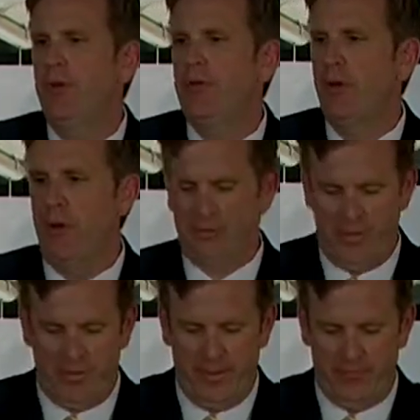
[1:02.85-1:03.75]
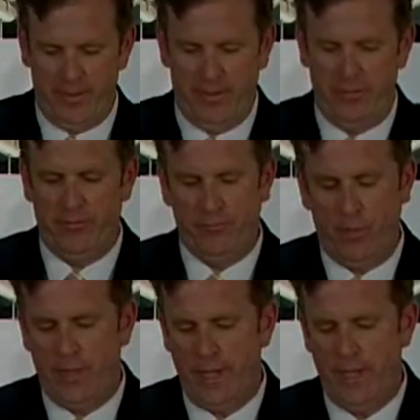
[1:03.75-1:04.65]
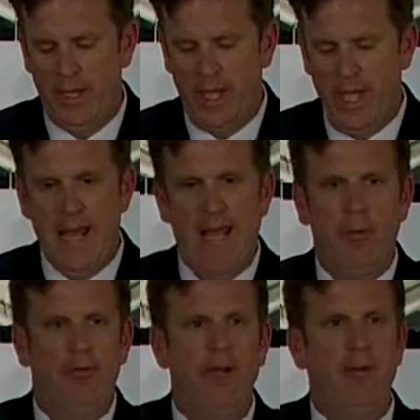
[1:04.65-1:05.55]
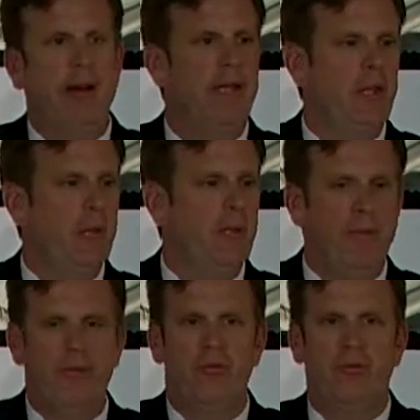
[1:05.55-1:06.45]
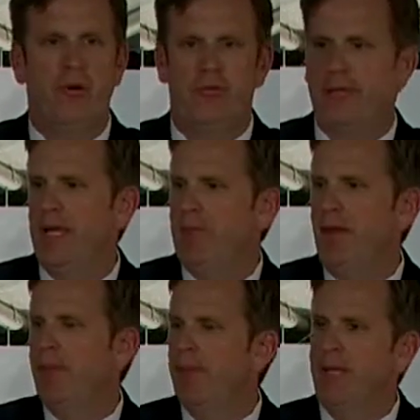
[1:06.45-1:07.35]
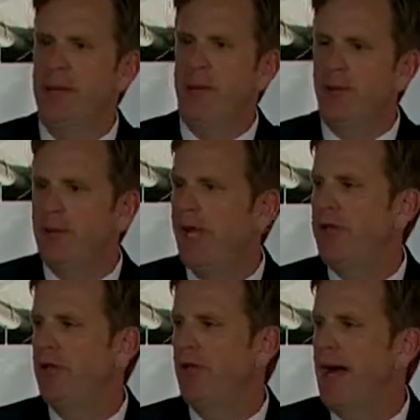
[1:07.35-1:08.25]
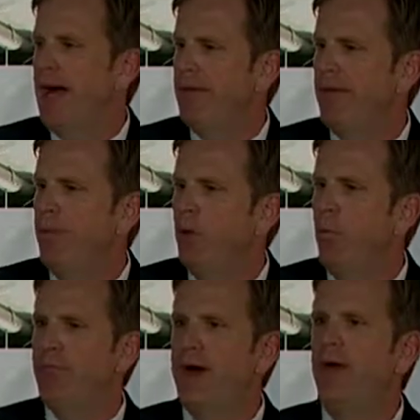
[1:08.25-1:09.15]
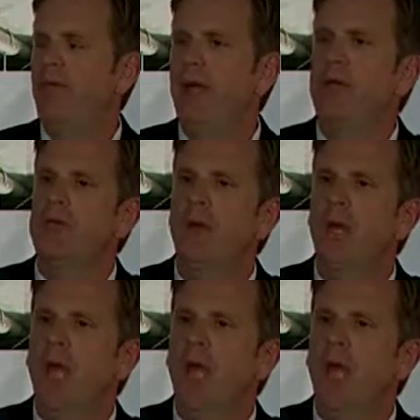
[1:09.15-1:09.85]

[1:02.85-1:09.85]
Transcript: And so I spent 10 Florida, and I would read about you in Business First. I kept my publication live and would follow things.